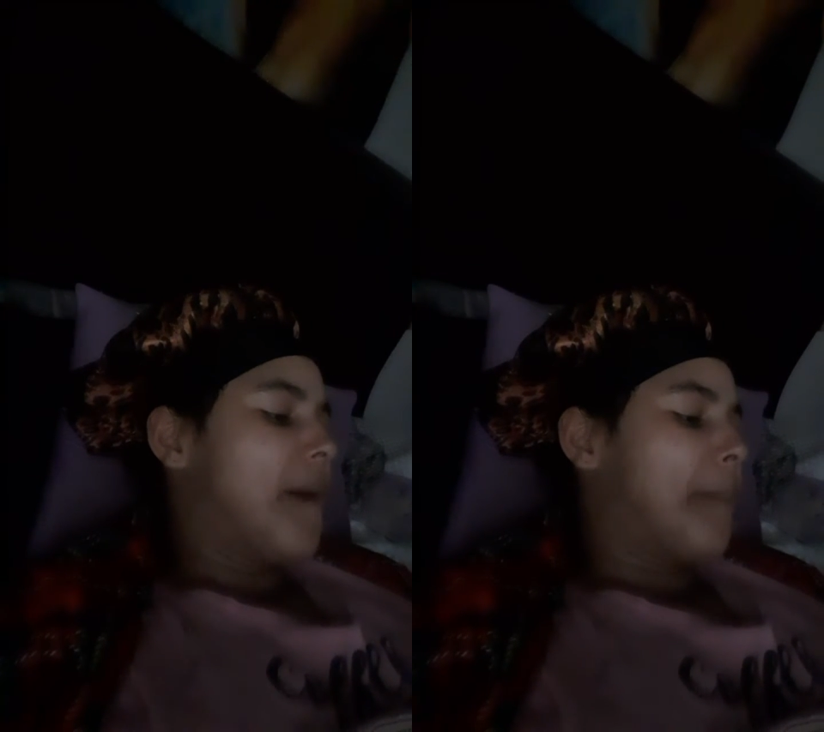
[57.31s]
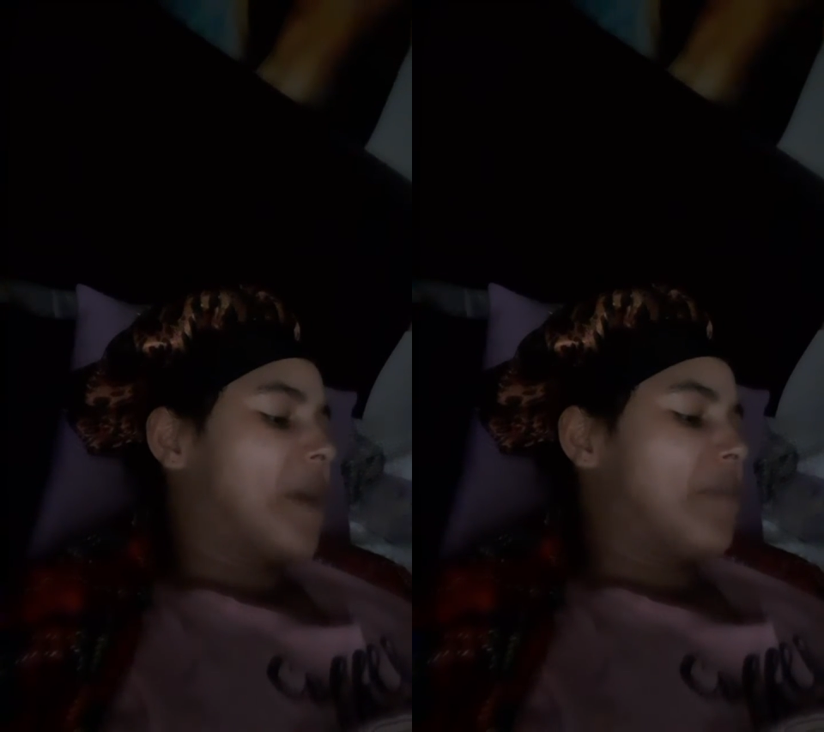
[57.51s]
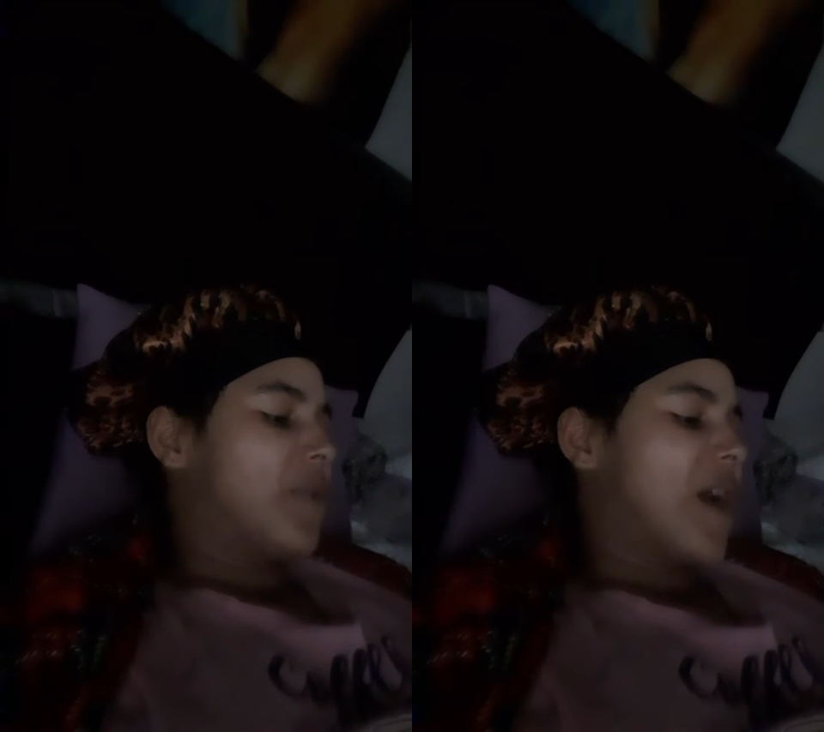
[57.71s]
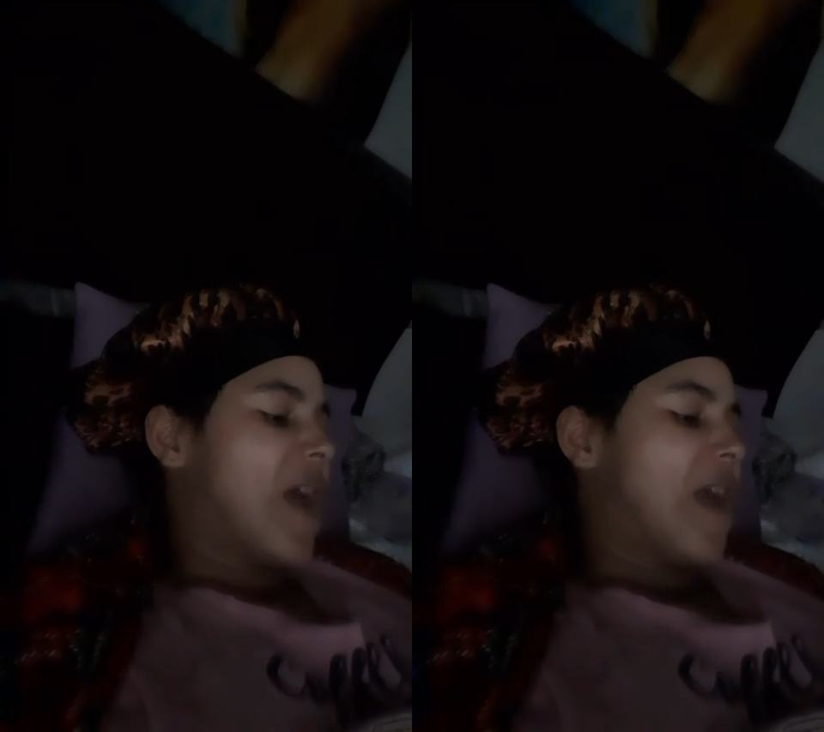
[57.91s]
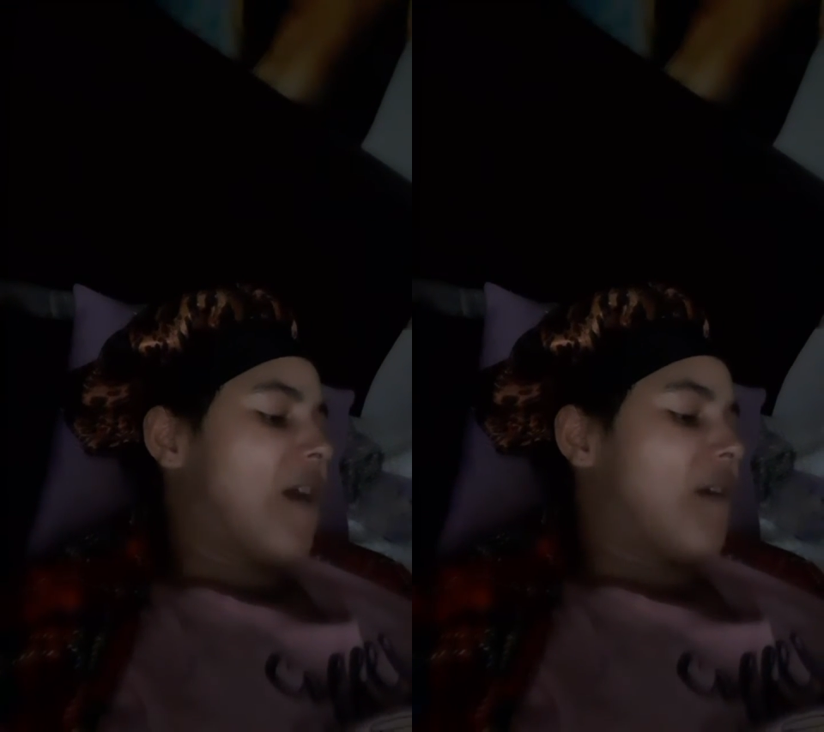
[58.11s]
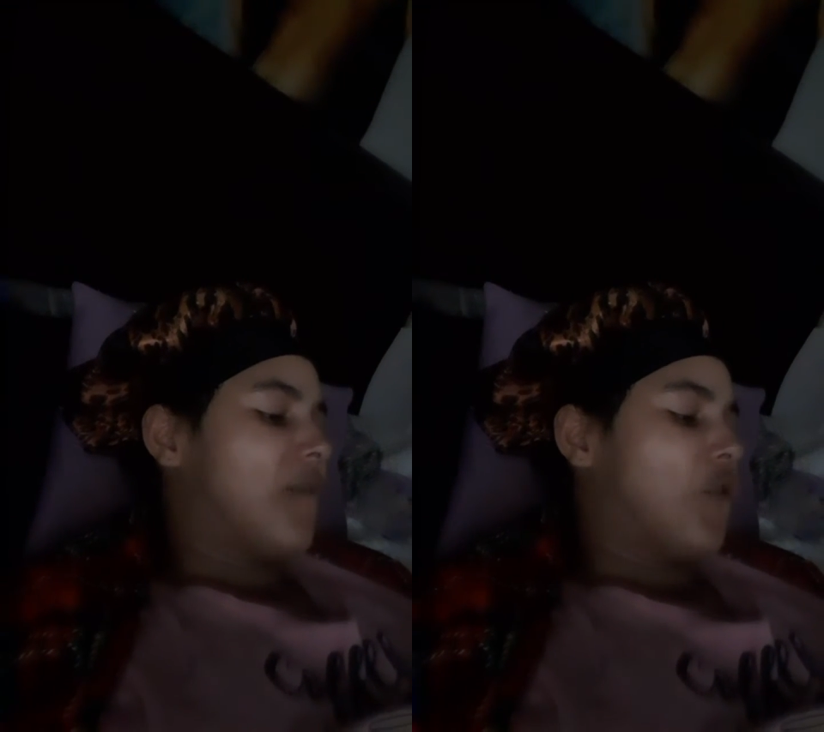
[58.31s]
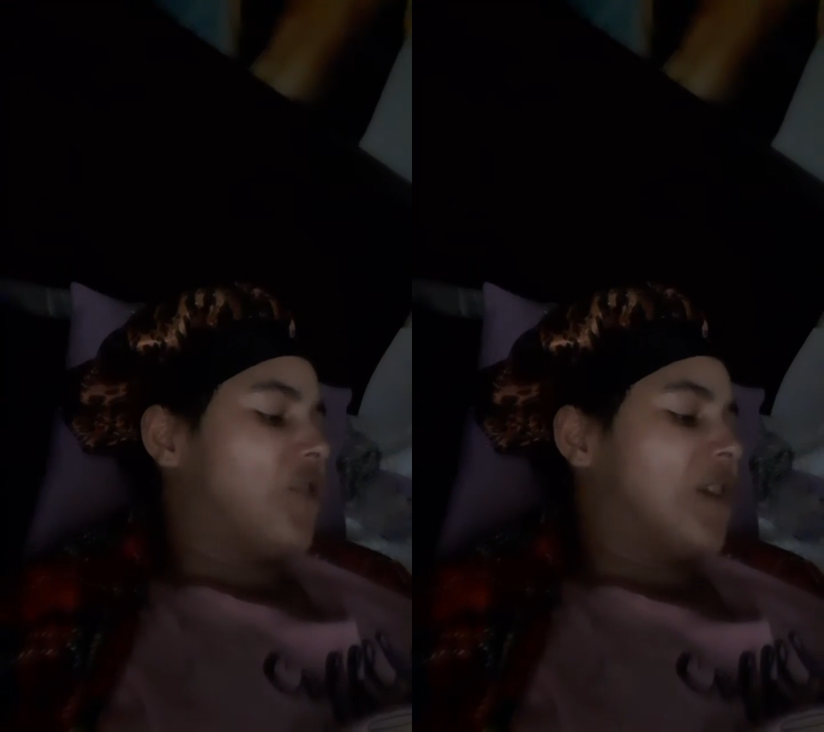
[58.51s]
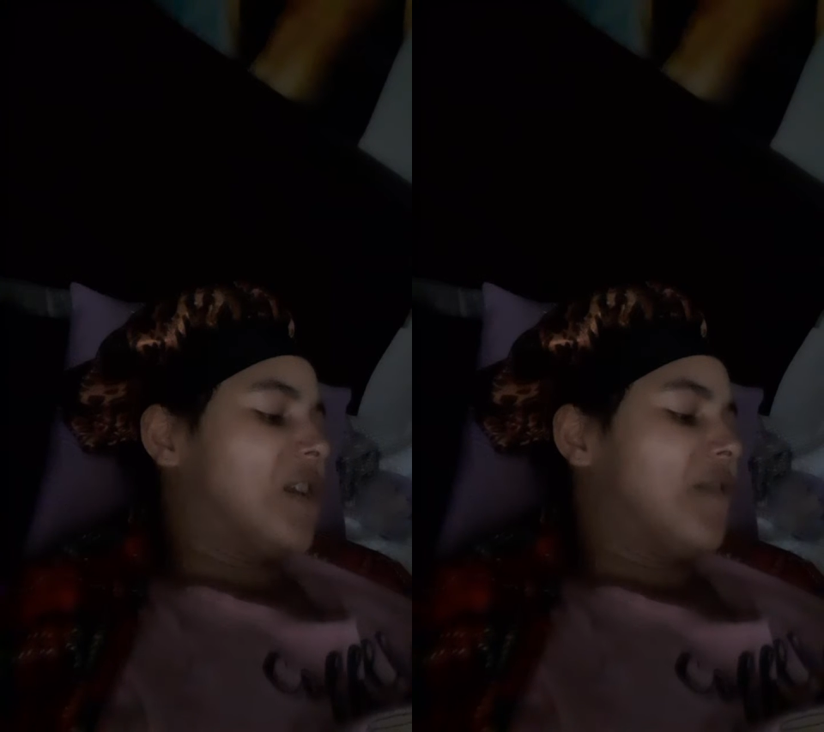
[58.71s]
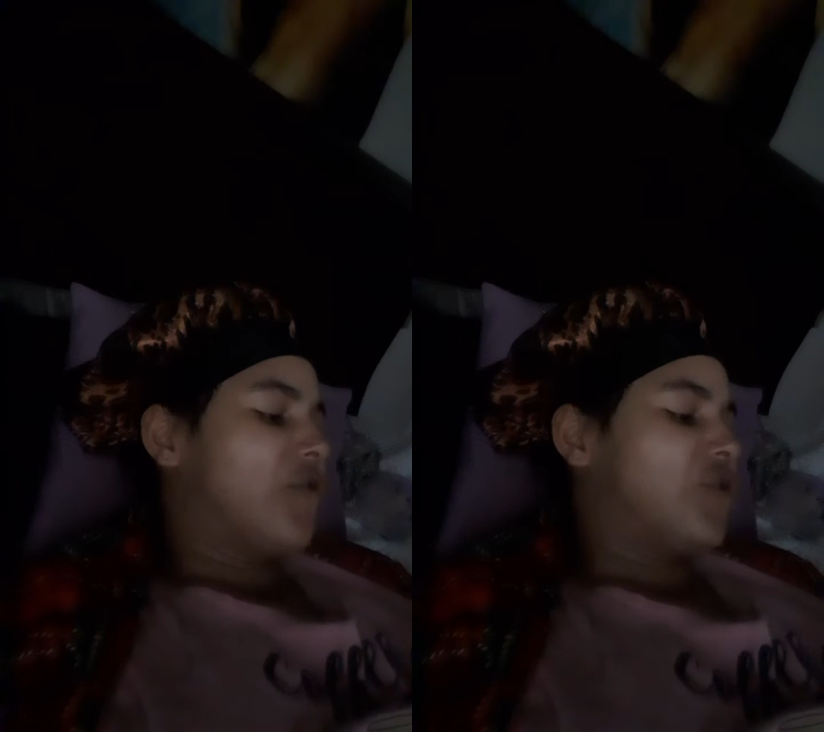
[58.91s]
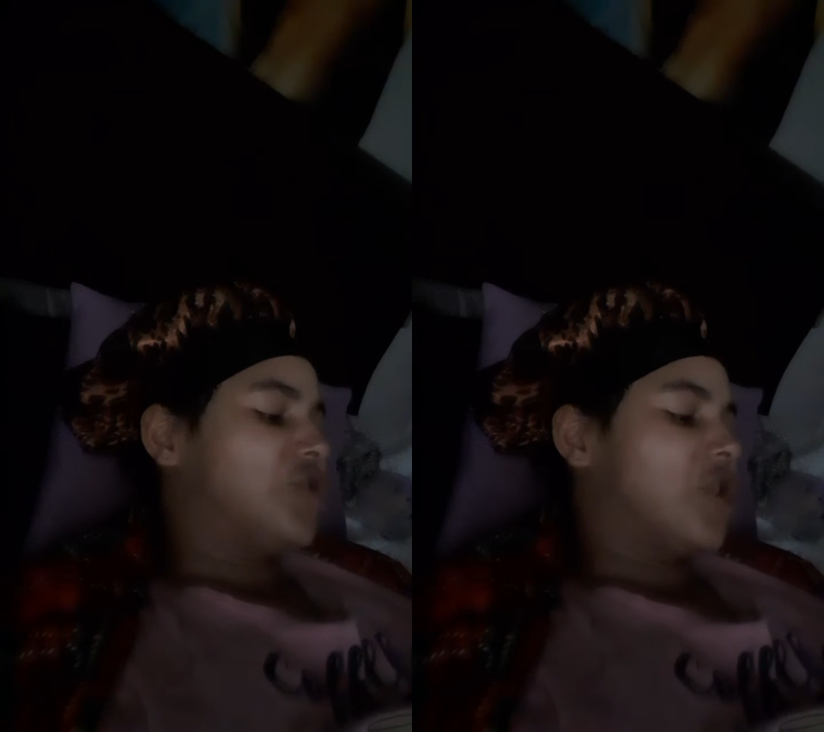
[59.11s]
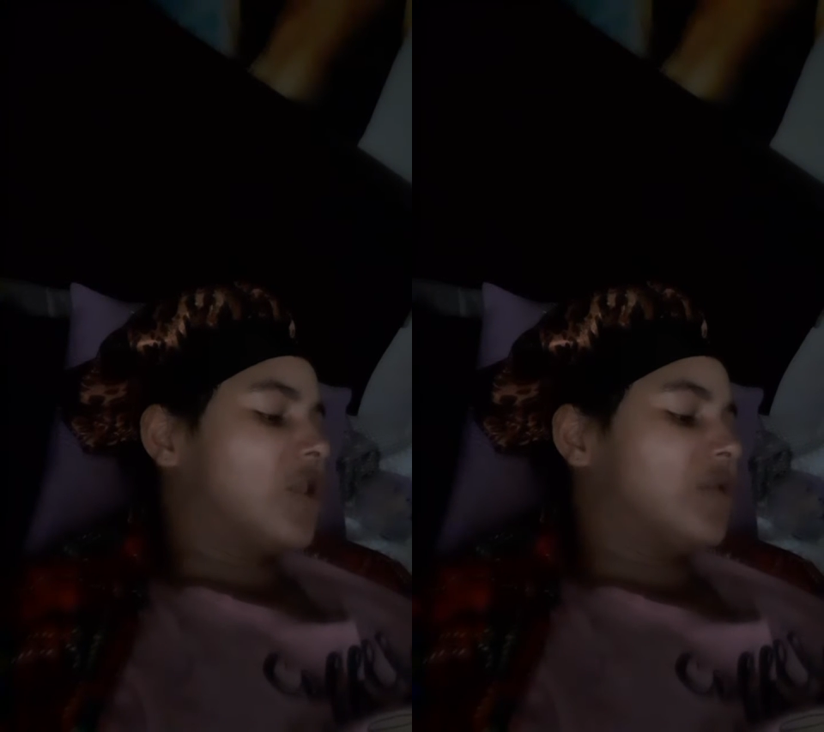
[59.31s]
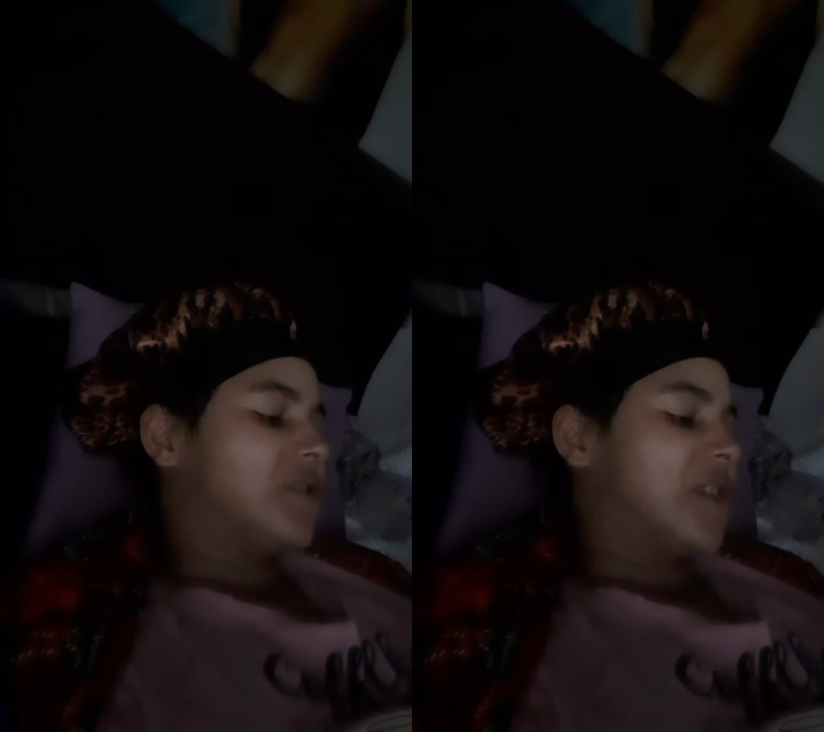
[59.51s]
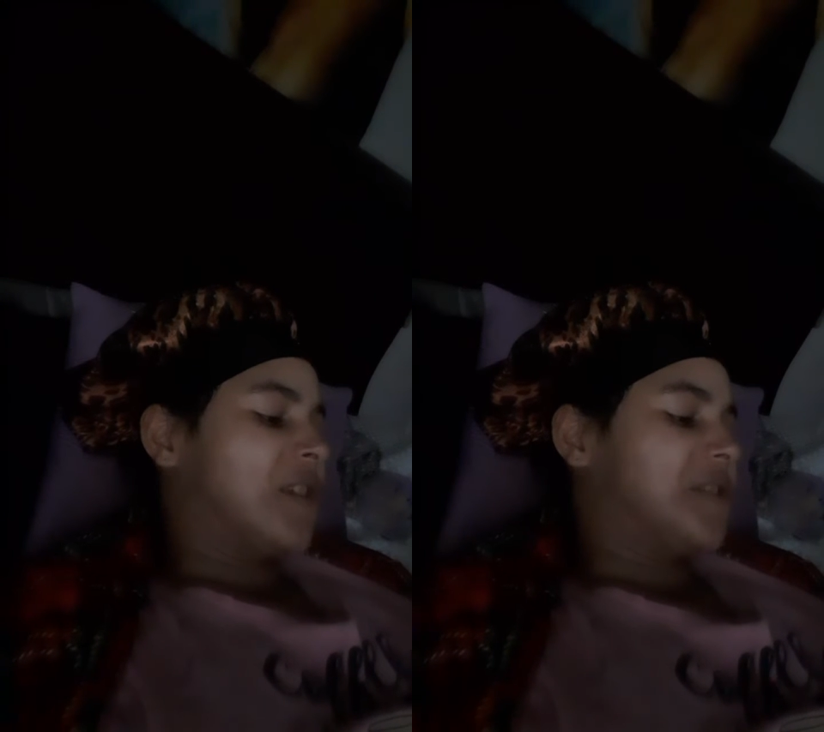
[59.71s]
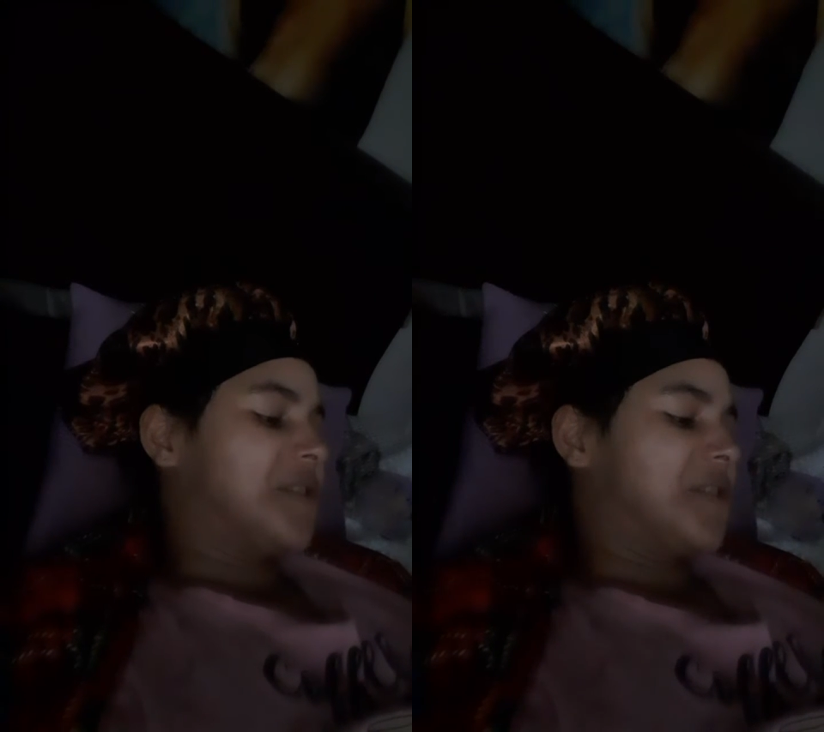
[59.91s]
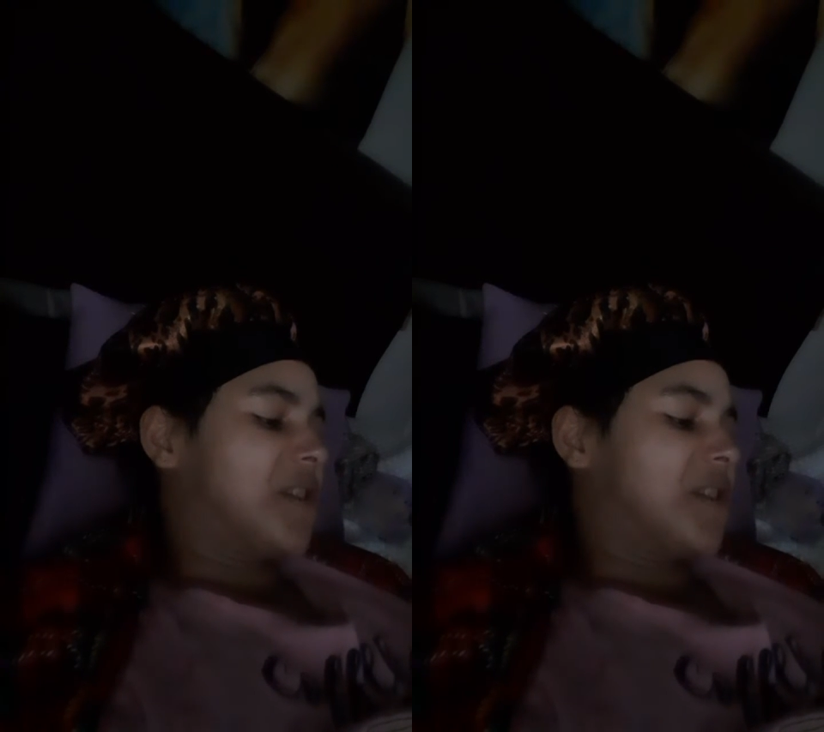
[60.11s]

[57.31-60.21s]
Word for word: people have or the different circumstances